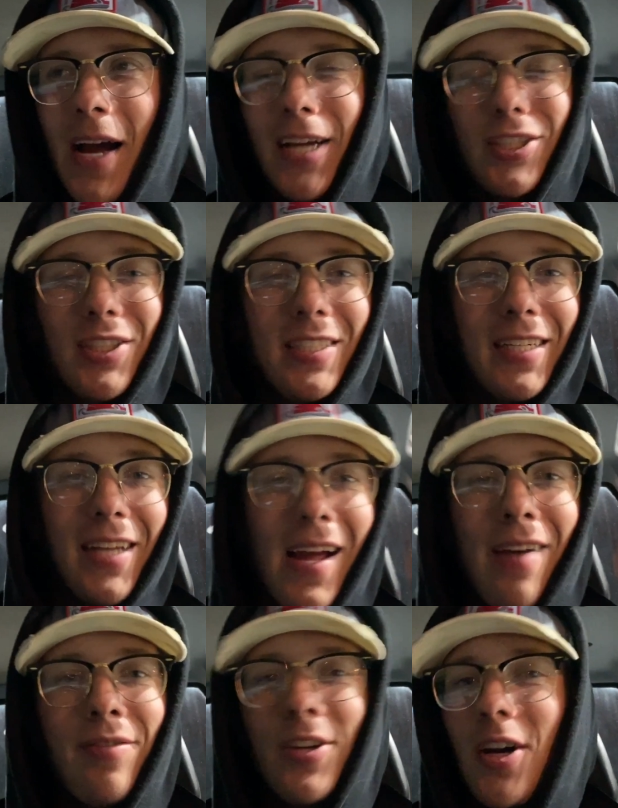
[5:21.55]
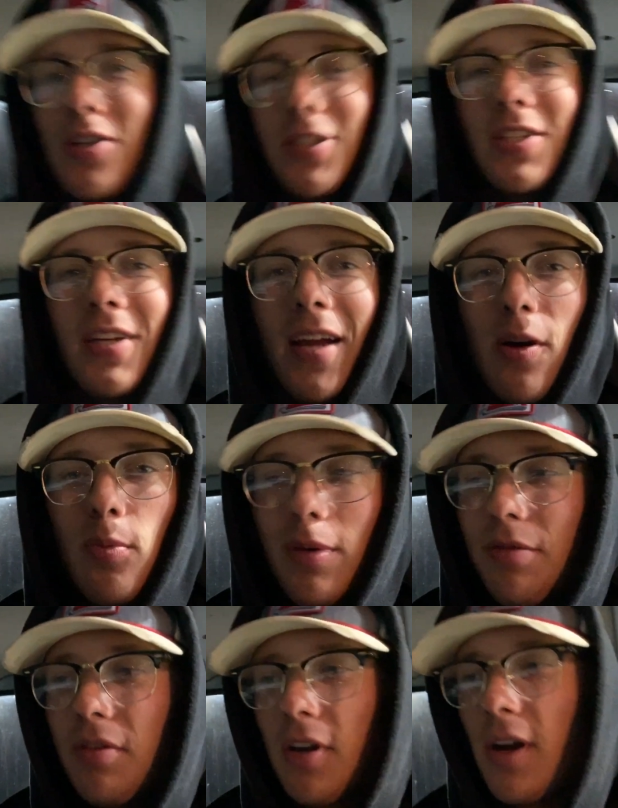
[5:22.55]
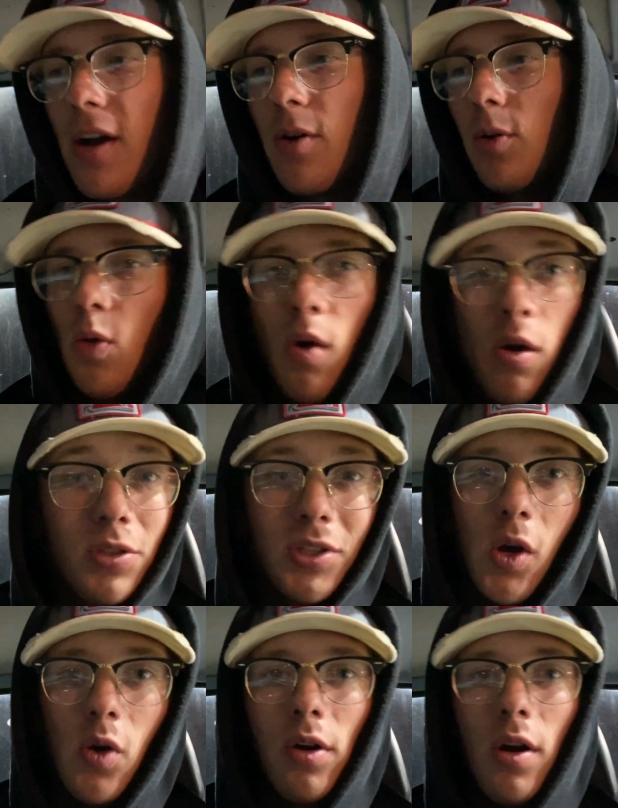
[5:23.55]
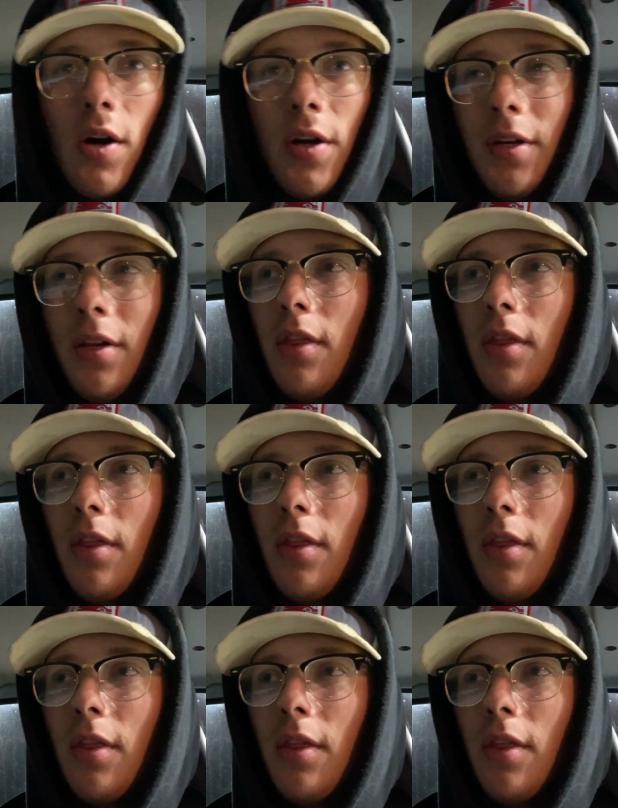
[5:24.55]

I actually did have Dawson help me figure out what was going on.